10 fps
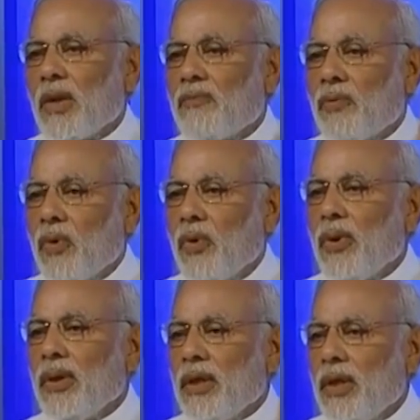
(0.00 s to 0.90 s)
the
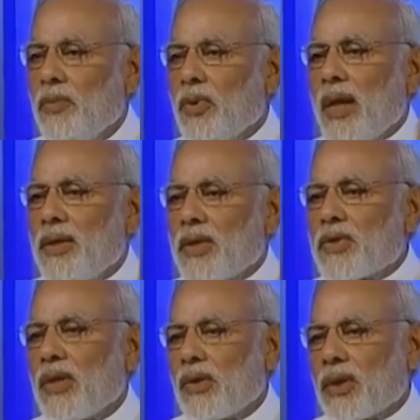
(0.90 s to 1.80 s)
full
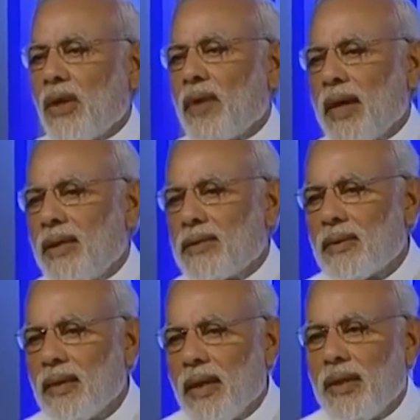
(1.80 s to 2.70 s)
immunization coverage
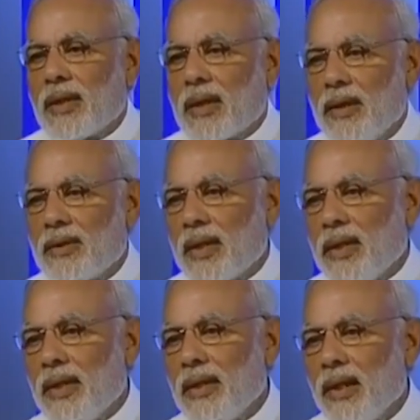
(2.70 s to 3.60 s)
in the
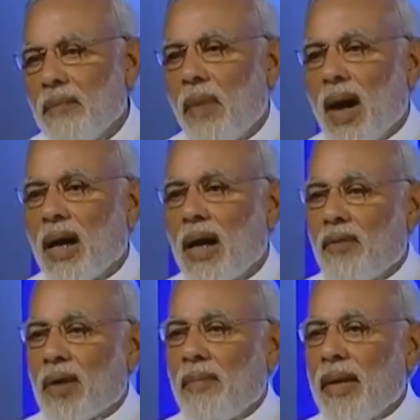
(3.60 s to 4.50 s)
country. My
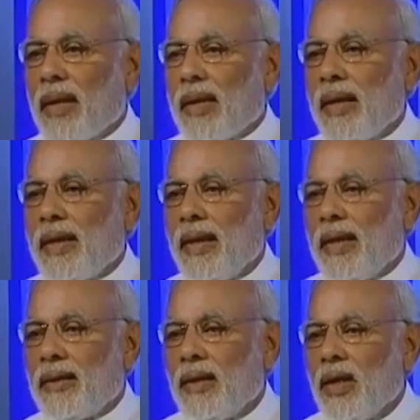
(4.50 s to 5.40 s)
government has
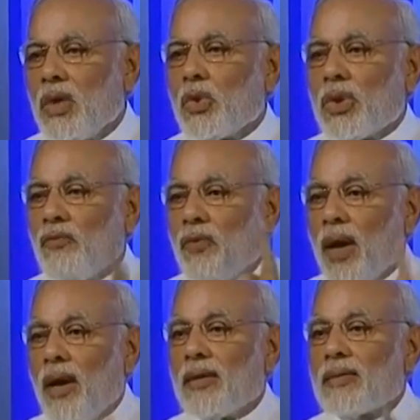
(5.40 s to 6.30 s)
added to the
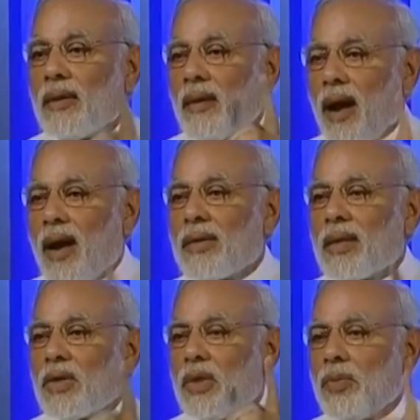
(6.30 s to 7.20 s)
world's
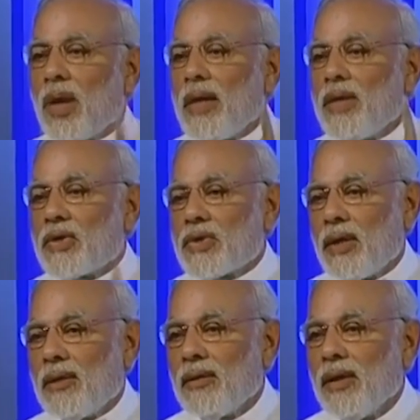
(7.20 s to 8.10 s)
largest
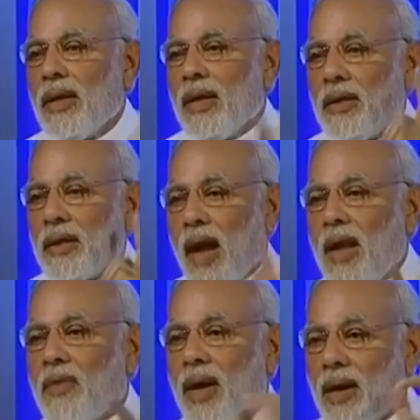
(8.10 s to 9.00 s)
immunization
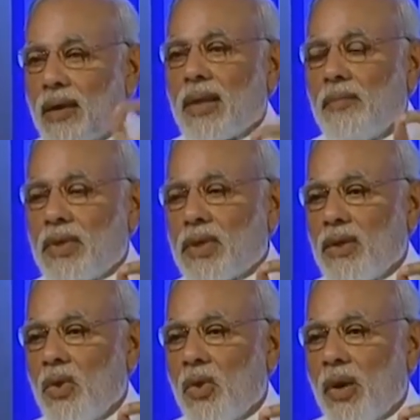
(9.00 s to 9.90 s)
drive another
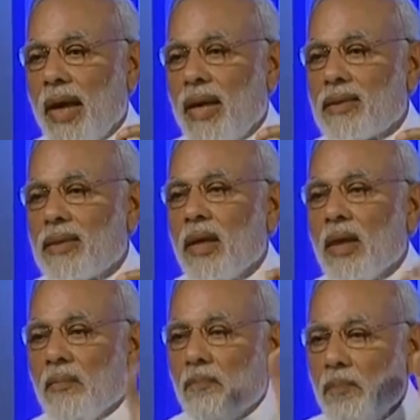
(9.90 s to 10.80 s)
mission known as
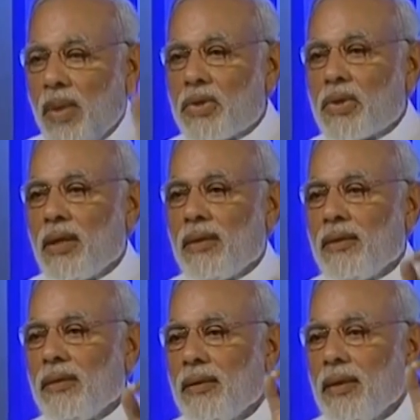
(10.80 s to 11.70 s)

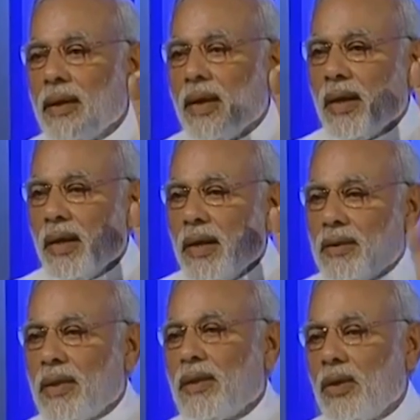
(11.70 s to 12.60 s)
Mission
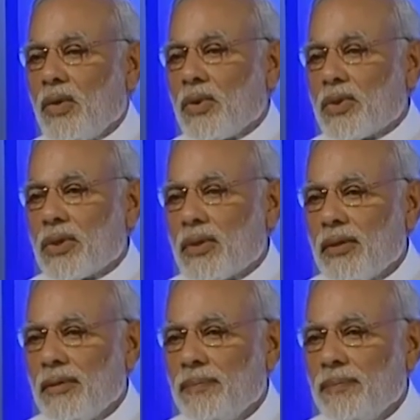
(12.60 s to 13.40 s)
Indradhanush.